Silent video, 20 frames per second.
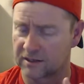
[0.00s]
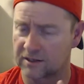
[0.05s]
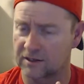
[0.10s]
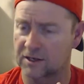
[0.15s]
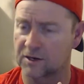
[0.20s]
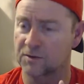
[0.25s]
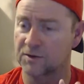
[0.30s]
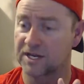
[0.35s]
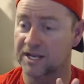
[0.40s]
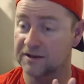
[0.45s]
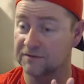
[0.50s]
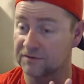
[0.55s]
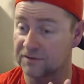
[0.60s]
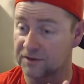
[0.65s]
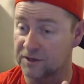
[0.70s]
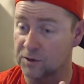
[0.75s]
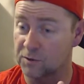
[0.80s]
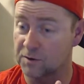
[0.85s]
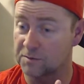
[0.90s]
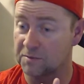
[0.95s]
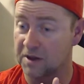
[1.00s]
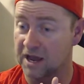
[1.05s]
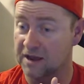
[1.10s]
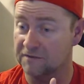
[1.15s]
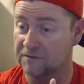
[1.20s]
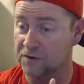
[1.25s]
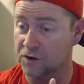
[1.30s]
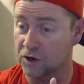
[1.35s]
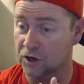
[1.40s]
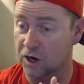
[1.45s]
You would pay
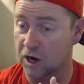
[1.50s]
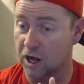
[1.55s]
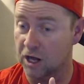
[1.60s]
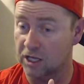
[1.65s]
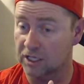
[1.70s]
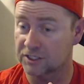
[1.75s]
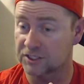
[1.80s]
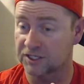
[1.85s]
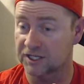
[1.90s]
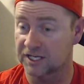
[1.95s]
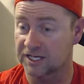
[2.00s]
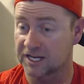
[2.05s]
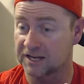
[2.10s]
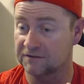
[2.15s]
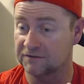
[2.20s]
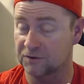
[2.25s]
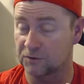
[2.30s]
for your college and then give